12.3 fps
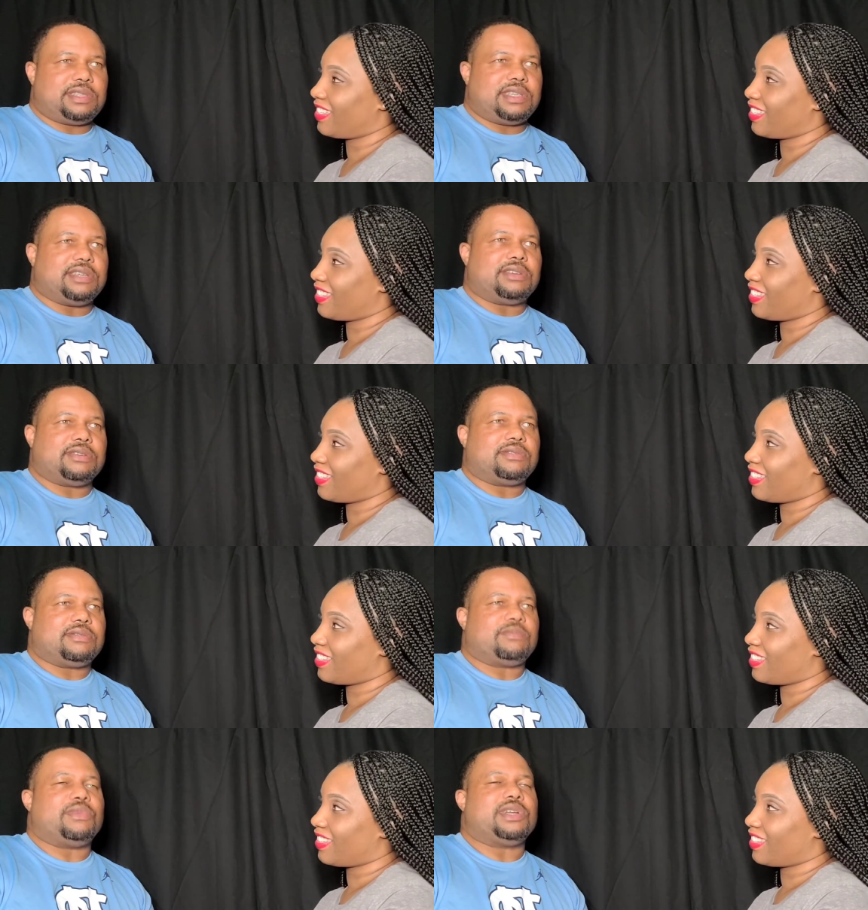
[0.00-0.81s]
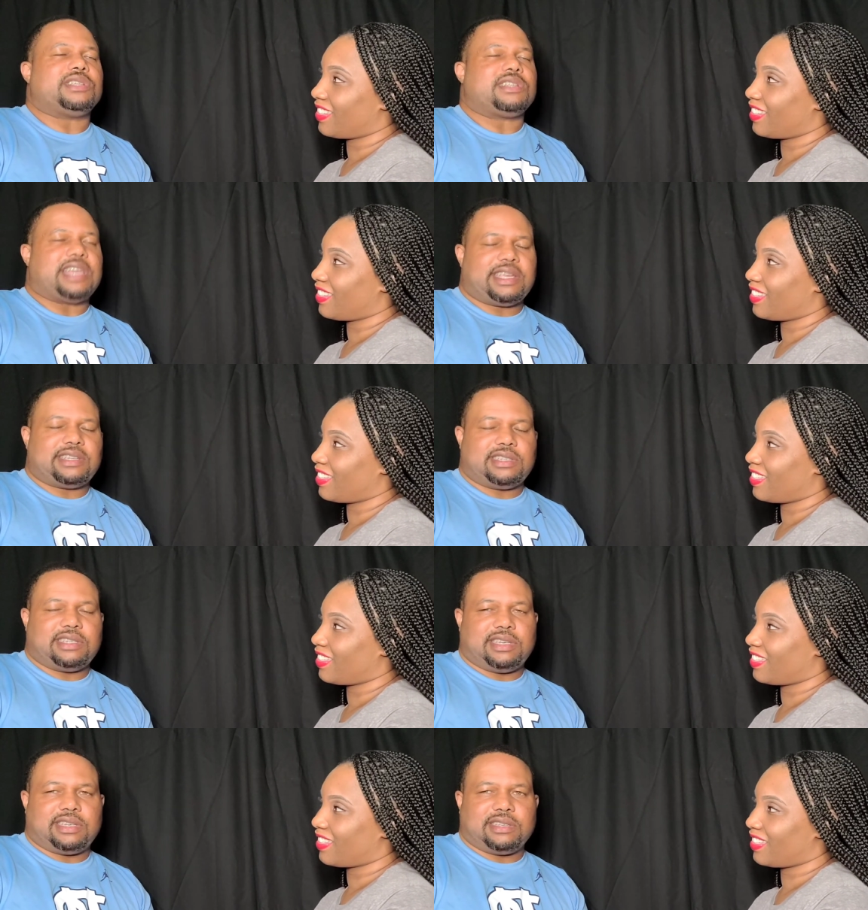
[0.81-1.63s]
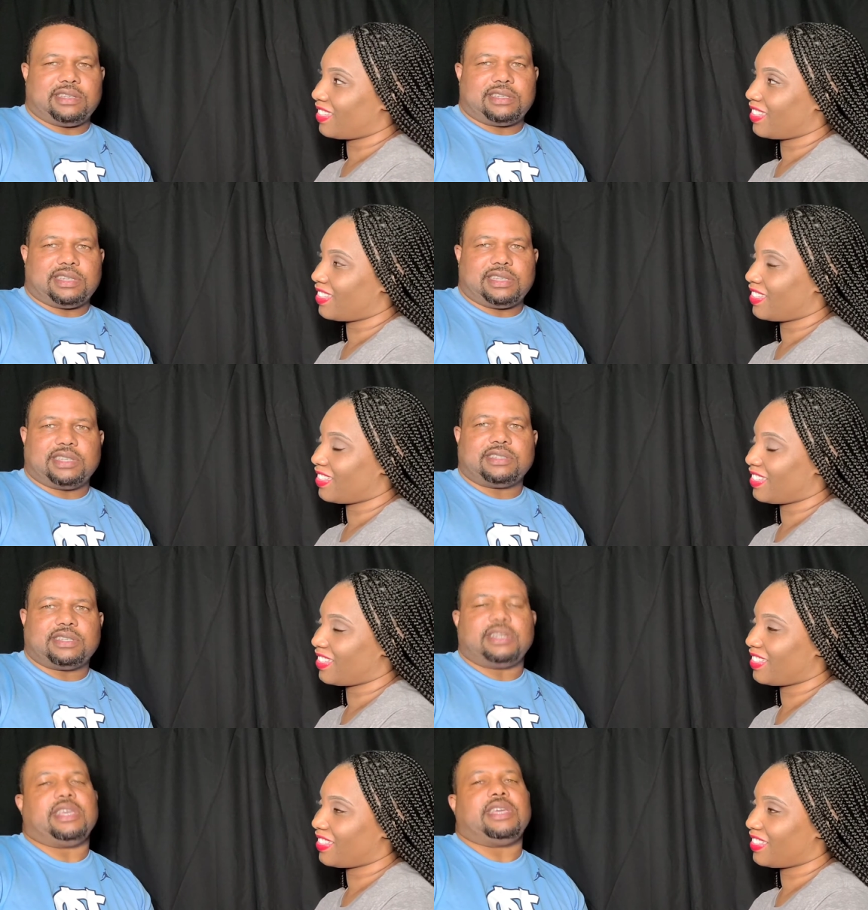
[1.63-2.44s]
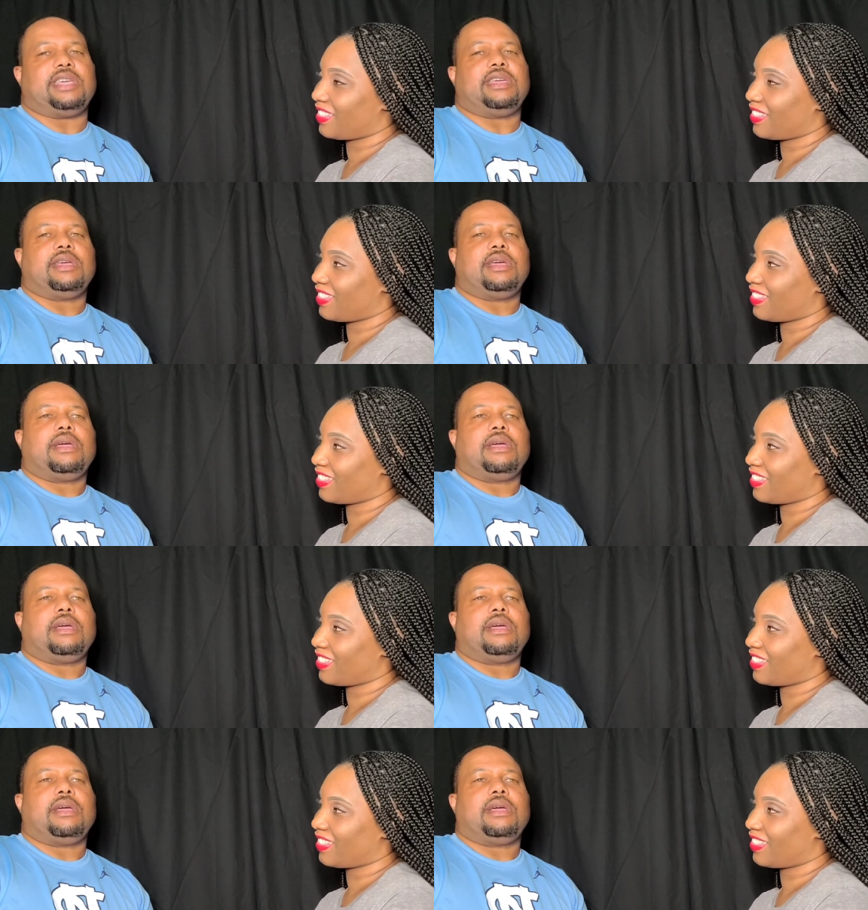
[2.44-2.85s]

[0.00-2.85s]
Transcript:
Speaker 1: still, much like she is she is today.